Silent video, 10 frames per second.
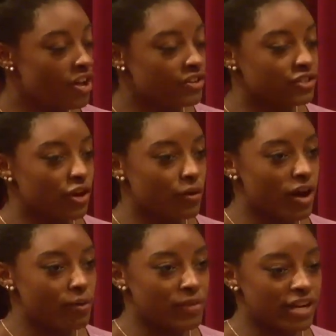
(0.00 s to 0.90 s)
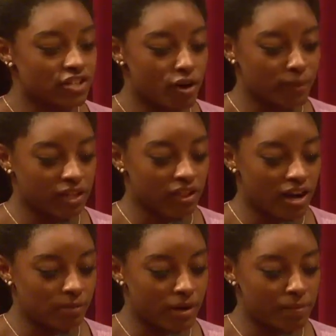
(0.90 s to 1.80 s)
So um, that taught me a
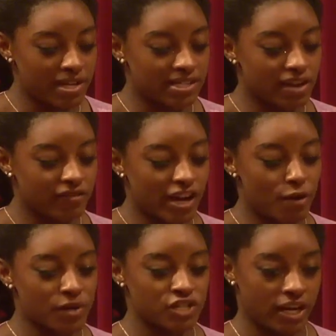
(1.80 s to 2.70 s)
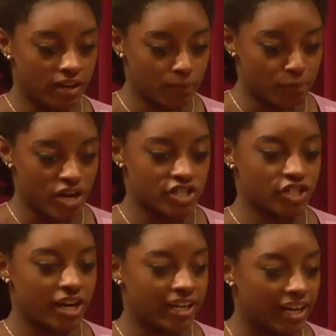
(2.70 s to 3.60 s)
lot about myself and how much
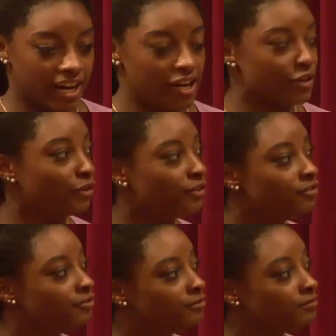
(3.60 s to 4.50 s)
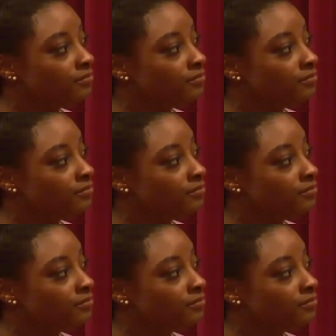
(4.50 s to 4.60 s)
pressure I could handle. Yeah.